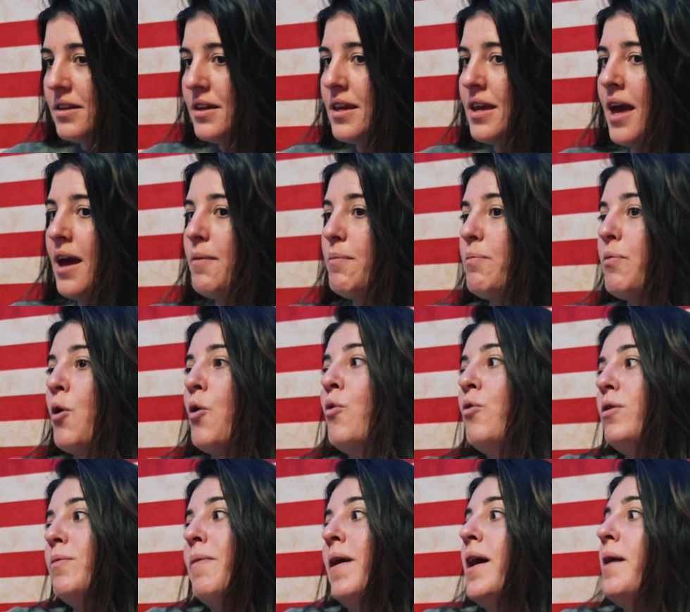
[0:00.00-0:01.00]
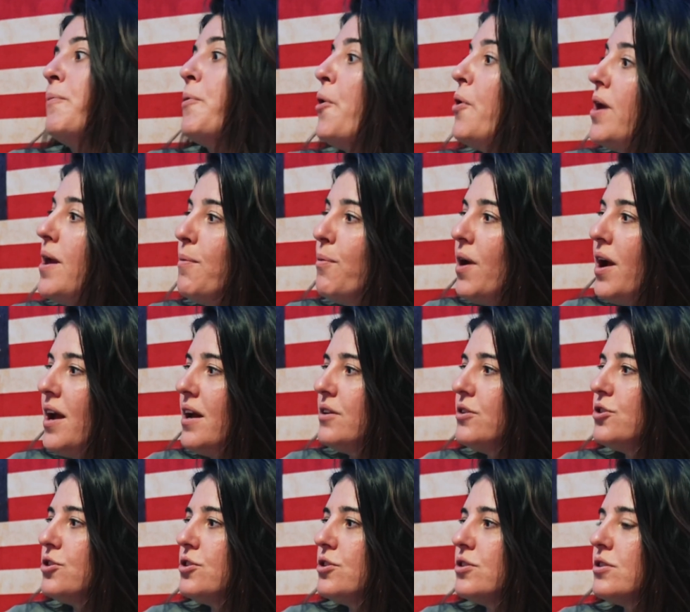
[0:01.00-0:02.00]
get poked by a pokey
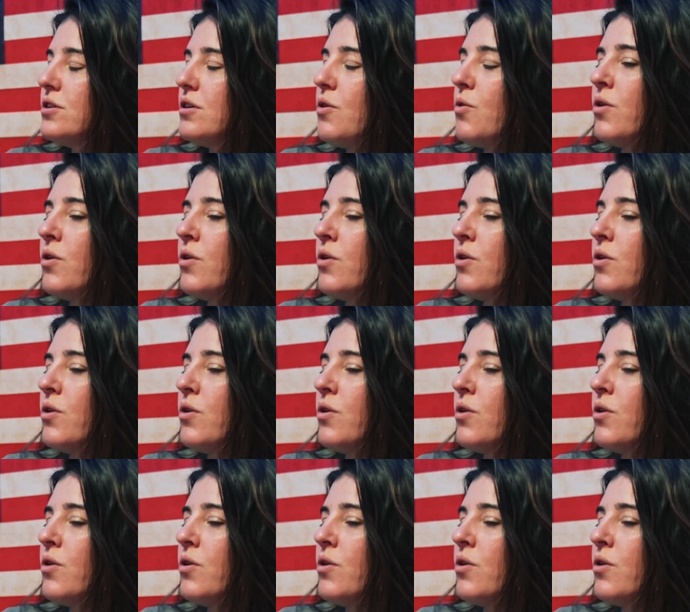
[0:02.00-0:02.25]
branch